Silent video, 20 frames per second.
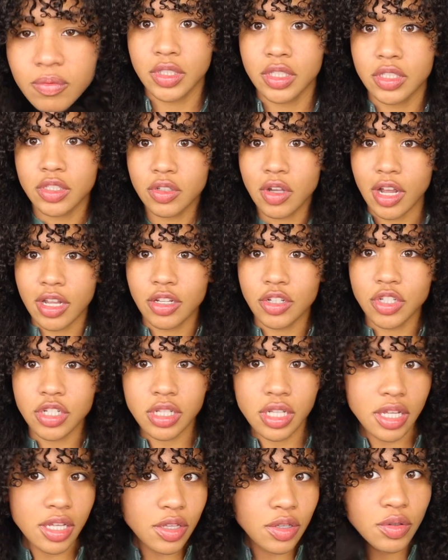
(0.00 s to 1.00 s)
So I
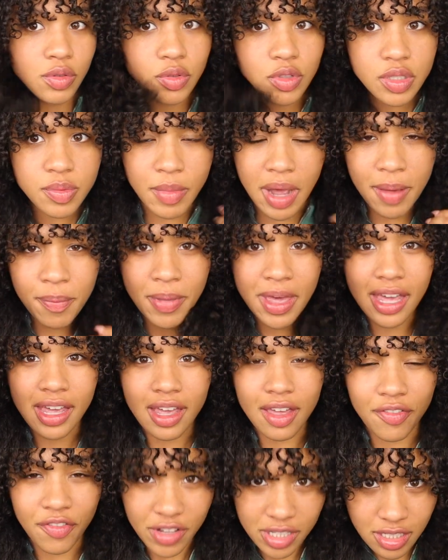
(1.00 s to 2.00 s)
usually use my pick
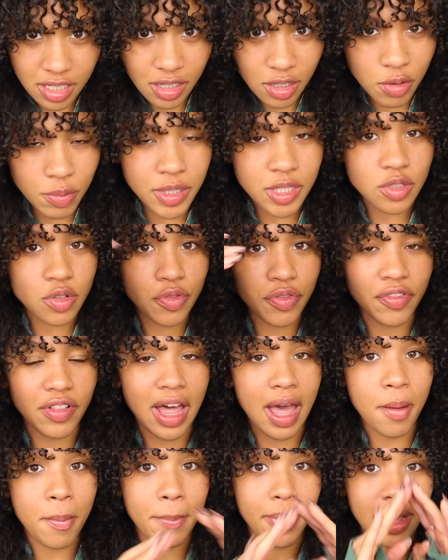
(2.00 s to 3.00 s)
if it's a little bit too
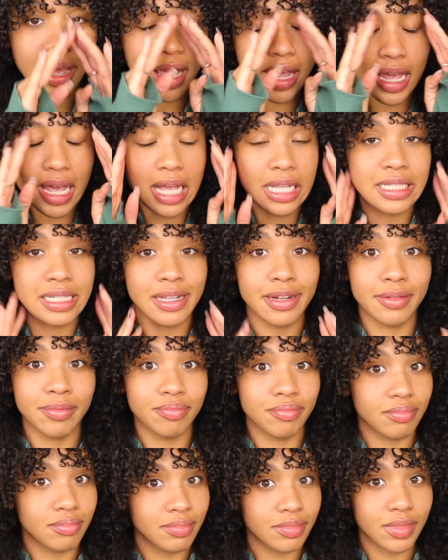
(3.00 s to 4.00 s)
flat, but it's
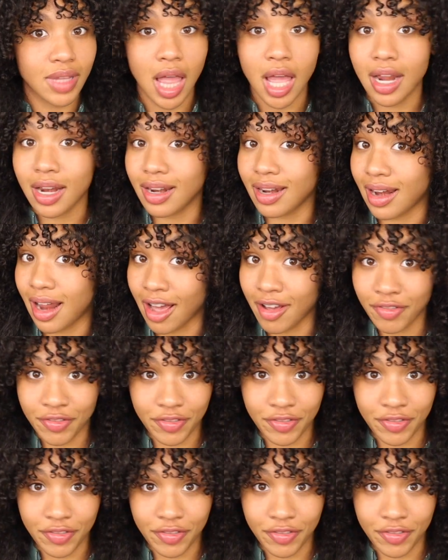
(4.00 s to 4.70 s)
not